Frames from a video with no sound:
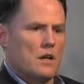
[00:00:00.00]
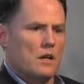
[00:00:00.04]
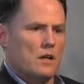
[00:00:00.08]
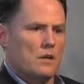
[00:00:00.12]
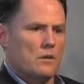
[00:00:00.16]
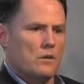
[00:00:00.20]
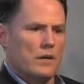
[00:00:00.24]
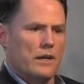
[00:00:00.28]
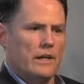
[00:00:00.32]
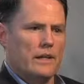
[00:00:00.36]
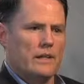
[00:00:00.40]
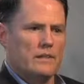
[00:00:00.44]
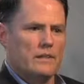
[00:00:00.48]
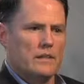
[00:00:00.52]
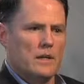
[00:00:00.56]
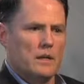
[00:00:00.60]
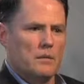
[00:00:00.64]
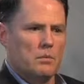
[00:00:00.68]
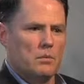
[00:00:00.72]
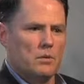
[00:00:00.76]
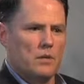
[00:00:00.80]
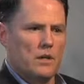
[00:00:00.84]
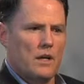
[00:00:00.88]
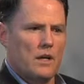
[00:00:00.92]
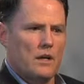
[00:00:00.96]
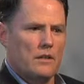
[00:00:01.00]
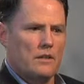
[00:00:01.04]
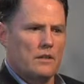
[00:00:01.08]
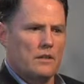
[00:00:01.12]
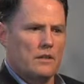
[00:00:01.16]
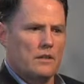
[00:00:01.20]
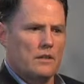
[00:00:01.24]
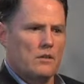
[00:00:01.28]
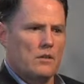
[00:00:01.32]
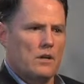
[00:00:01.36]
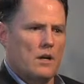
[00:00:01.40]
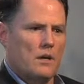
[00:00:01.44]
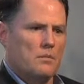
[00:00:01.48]
A great example of how the
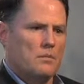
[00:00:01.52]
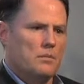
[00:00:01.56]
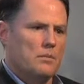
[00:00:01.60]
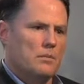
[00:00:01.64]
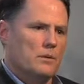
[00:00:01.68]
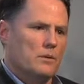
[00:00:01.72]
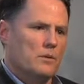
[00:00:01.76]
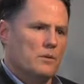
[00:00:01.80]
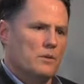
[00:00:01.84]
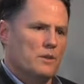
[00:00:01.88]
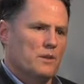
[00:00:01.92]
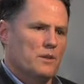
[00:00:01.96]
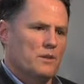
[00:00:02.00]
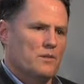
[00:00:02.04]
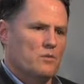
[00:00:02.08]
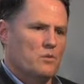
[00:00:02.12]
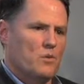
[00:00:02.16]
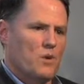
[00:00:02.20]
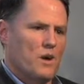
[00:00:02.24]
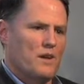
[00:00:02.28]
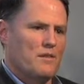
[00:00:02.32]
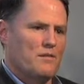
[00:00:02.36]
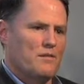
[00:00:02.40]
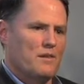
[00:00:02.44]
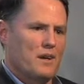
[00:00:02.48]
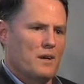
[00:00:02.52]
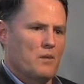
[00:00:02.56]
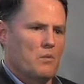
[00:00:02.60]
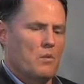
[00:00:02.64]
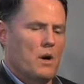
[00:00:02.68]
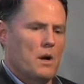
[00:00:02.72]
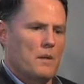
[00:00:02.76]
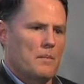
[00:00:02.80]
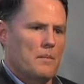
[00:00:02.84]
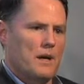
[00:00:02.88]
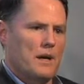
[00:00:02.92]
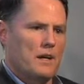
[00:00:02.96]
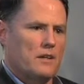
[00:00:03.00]
interoperability of Wi-Fi and
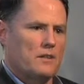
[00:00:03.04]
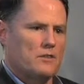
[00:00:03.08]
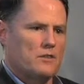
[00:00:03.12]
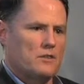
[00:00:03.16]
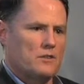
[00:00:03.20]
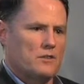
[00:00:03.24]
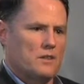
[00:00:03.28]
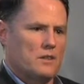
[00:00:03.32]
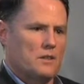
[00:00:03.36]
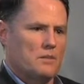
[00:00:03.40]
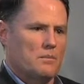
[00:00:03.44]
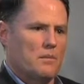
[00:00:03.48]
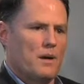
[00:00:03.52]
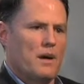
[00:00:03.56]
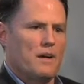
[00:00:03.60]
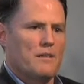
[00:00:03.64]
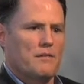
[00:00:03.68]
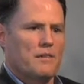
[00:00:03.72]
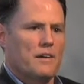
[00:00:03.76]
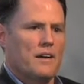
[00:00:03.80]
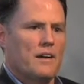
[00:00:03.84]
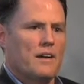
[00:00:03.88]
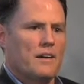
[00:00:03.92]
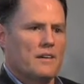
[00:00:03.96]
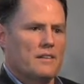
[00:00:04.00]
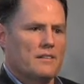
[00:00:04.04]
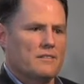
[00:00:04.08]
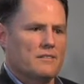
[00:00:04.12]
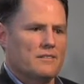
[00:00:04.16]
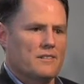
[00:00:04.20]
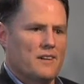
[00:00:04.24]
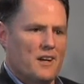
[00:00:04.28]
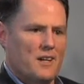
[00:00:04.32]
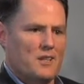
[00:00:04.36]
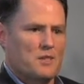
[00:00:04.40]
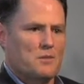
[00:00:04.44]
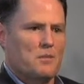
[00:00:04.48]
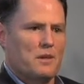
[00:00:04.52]
WiMAX is these MiFi
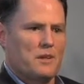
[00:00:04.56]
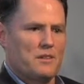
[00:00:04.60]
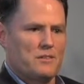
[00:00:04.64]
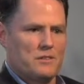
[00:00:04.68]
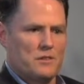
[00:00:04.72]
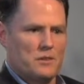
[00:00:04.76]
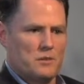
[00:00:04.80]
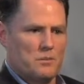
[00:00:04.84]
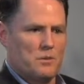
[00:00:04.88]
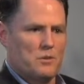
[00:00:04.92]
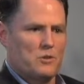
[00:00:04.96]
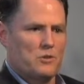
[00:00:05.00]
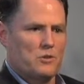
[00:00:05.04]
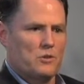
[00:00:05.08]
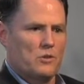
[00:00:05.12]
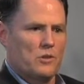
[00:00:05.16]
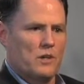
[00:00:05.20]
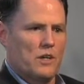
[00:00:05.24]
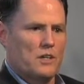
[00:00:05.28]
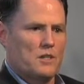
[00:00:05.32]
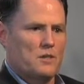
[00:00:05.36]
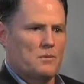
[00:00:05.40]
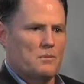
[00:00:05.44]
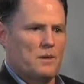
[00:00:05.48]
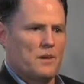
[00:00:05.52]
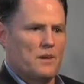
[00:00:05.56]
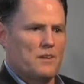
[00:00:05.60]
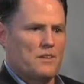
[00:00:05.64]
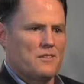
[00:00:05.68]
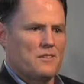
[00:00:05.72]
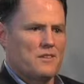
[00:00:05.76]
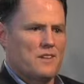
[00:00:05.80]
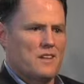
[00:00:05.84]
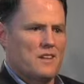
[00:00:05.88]
hotspots, these personal hotspots.